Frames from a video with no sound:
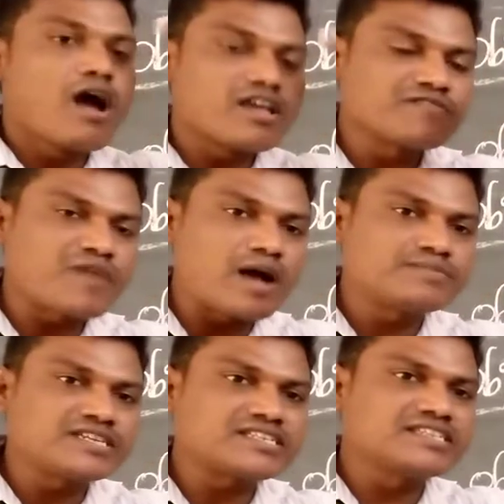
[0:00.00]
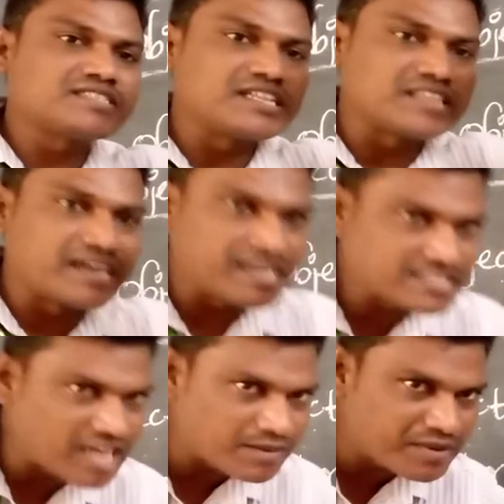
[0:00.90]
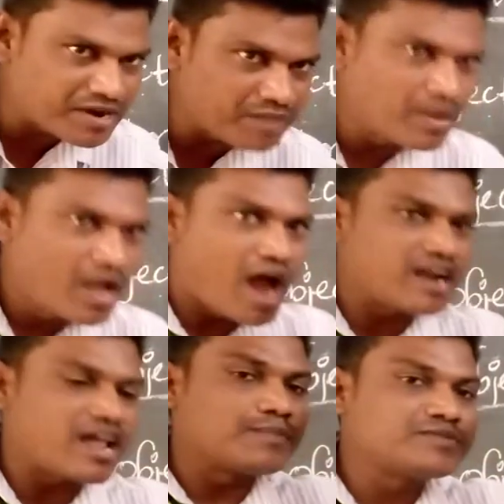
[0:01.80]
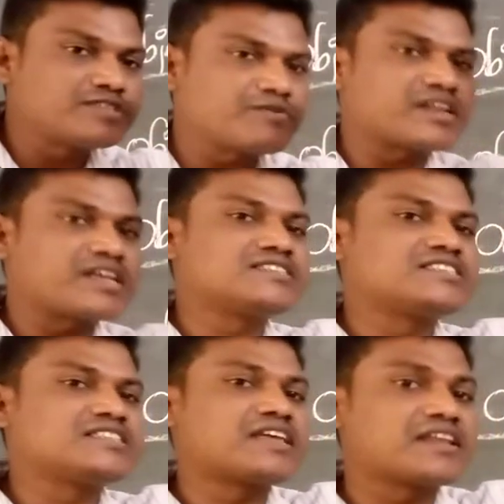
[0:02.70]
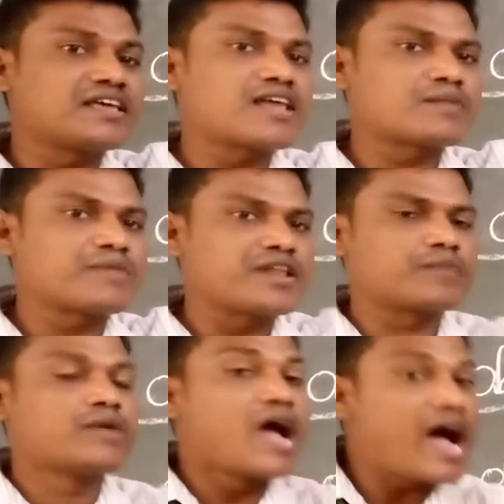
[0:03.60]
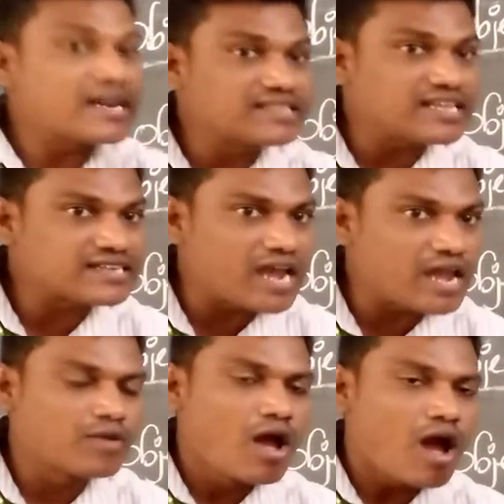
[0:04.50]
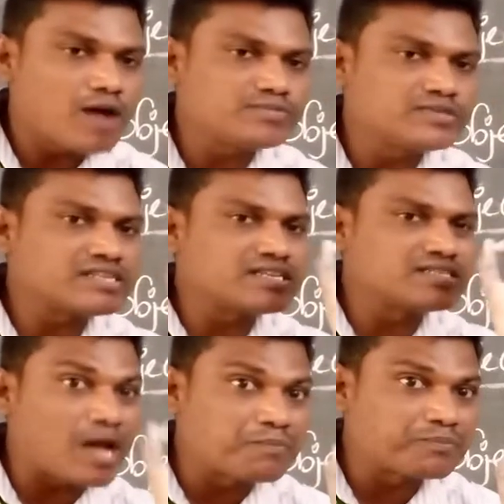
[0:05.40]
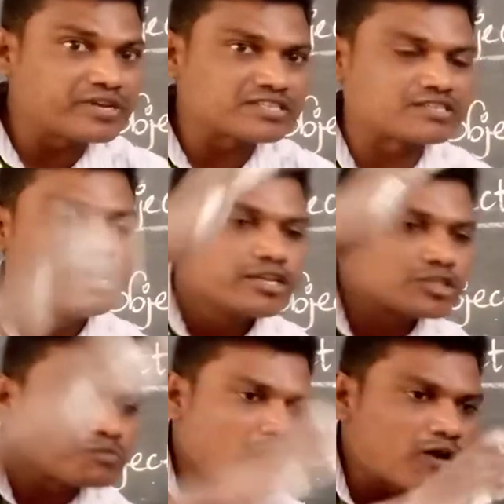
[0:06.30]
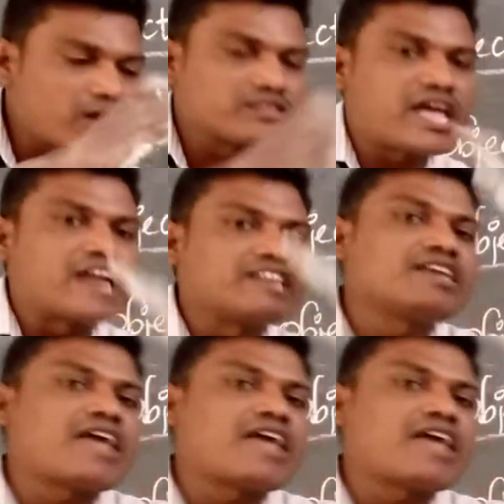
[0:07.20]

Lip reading: if object is in the denser medium and observer is in the rarer medium, at that time object is appears smaller than the